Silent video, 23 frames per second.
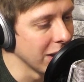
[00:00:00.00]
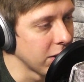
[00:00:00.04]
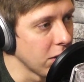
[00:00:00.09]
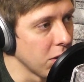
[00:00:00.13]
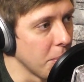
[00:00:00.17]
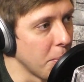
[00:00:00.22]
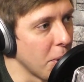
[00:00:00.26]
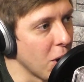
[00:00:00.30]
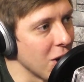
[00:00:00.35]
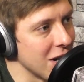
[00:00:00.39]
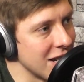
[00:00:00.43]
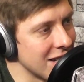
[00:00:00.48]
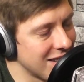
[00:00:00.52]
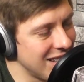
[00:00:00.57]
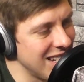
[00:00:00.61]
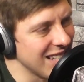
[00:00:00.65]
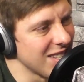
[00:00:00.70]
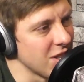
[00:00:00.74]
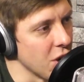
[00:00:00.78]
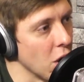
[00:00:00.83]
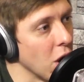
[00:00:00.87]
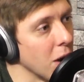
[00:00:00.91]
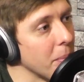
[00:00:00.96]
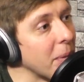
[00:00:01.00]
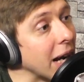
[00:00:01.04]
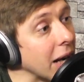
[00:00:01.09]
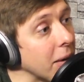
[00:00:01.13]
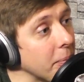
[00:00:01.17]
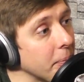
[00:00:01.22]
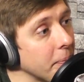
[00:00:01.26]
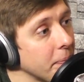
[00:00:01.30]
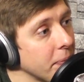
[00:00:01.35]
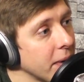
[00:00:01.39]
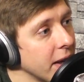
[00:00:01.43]
out to the bar is disarming.
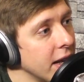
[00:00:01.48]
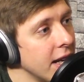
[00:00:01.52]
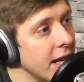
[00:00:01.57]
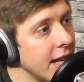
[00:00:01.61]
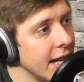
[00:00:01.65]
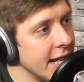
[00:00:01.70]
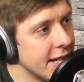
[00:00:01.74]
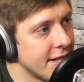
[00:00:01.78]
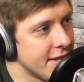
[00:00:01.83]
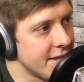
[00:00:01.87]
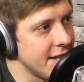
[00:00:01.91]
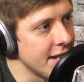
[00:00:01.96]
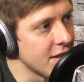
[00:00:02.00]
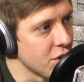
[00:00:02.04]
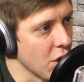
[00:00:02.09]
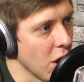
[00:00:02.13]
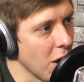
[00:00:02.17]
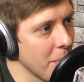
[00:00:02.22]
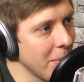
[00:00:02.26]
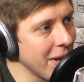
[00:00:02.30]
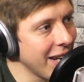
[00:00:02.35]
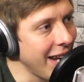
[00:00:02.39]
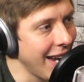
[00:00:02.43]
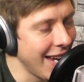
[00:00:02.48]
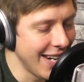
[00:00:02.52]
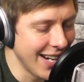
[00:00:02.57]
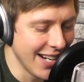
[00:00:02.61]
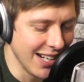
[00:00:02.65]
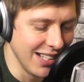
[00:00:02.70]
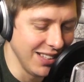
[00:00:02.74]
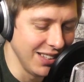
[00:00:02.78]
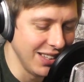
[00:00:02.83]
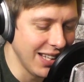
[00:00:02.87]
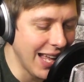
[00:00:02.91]
Yeah, yeah, It's disarming and
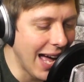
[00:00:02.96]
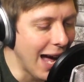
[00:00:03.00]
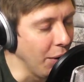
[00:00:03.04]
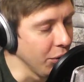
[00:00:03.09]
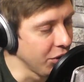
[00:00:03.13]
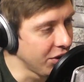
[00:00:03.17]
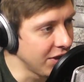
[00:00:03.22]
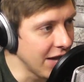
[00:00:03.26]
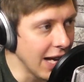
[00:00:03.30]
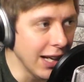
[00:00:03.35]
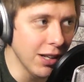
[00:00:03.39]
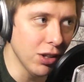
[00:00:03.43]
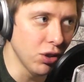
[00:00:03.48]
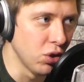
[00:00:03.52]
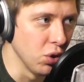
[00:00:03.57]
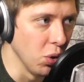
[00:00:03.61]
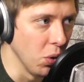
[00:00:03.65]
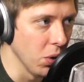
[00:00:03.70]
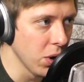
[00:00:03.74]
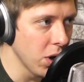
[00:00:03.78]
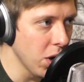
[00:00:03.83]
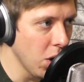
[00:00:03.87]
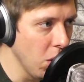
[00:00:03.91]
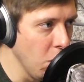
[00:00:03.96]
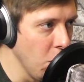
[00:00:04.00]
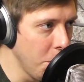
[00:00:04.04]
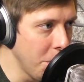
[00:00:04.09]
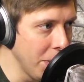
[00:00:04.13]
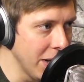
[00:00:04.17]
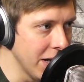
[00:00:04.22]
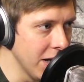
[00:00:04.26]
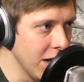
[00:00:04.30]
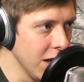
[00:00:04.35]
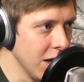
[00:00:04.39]
it allows that door to
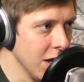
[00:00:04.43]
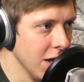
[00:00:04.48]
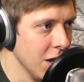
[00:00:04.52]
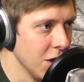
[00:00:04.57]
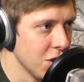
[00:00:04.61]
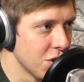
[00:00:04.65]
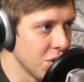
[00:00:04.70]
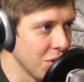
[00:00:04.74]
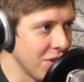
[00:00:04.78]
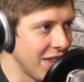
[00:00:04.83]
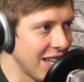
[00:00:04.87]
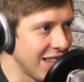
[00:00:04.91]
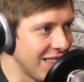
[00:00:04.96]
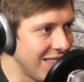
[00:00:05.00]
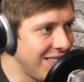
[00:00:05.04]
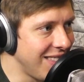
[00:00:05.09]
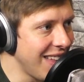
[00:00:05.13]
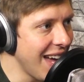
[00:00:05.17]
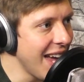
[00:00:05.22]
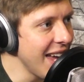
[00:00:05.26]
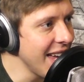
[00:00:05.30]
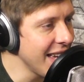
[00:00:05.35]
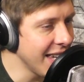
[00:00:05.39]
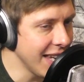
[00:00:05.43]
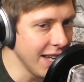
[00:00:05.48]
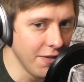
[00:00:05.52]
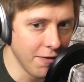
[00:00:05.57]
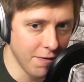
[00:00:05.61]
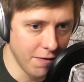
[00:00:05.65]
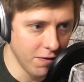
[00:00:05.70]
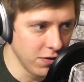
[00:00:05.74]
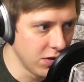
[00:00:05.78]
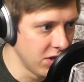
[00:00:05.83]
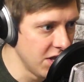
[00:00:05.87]
open sure. so that they
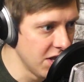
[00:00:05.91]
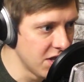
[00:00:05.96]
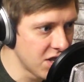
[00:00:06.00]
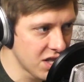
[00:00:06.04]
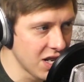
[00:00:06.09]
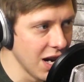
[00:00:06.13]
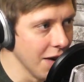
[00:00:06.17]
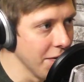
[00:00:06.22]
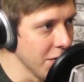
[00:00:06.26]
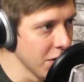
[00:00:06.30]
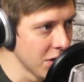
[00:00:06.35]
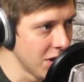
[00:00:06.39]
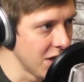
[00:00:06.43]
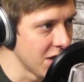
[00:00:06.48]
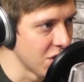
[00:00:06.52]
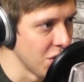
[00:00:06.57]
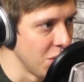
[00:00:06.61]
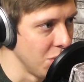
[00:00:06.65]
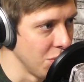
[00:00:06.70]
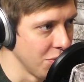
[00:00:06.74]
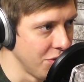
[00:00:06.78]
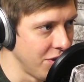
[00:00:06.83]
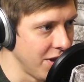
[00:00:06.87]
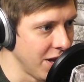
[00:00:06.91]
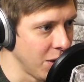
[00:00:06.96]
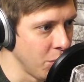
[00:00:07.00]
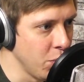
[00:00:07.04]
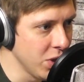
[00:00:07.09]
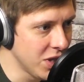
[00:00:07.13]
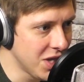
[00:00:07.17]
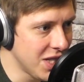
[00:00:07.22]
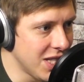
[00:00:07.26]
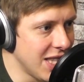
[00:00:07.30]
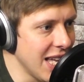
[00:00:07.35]
can discover this whole thing,
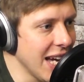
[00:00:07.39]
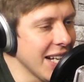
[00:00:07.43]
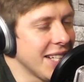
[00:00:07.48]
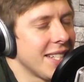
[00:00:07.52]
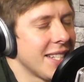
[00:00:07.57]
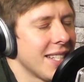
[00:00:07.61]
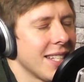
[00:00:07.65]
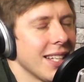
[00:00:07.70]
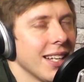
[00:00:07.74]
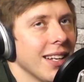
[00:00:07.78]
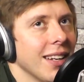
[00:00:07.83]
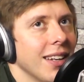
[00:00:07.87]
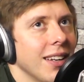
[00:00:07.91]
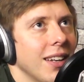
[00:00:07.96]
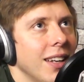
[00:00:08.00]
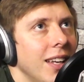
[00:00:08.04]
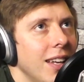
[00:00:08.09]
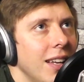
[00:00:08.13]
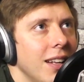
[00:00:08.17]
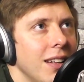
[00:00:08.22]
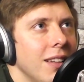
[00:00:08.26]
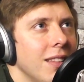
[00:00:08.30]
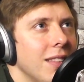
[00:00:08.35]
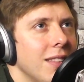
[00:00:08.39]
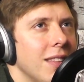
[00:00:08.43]
which yeah. that's it,